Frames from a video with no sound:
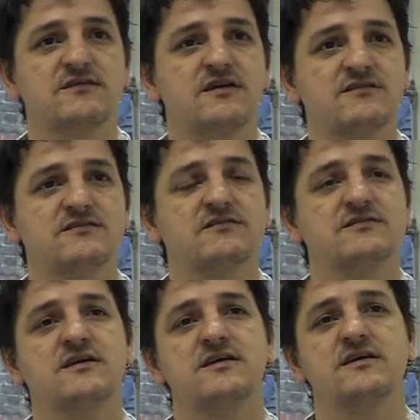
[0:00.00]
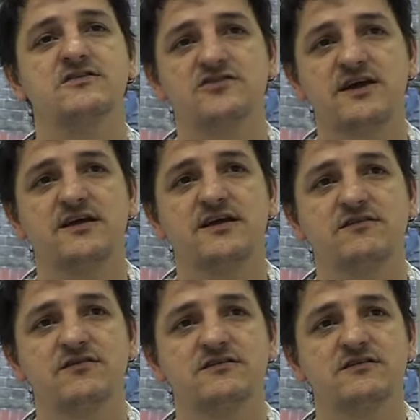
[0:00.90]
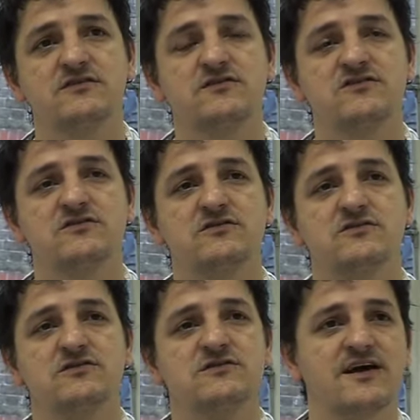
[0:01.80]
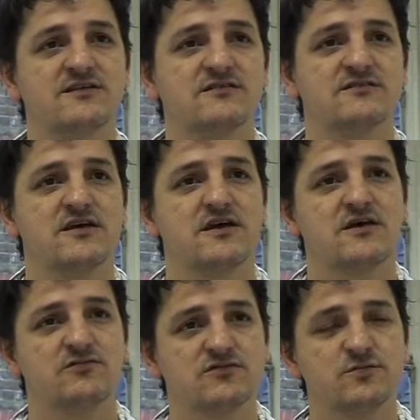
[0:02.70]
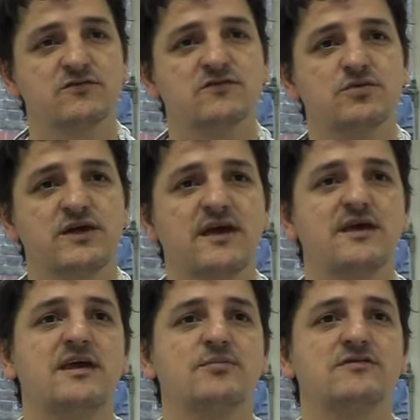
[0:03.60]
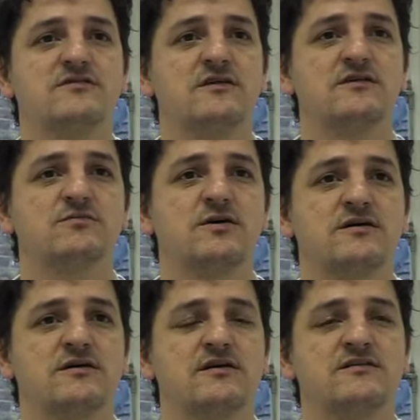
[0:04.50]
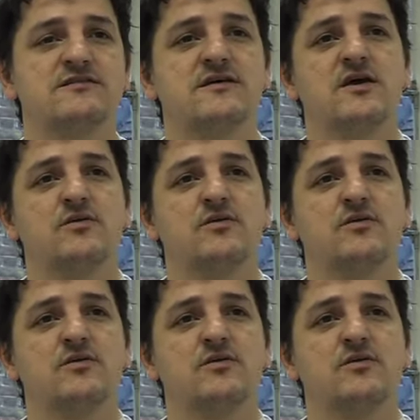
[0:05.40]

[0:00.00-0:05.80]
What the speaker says: licensing and training of these individuals to act as responsible gatekeepers to those markets.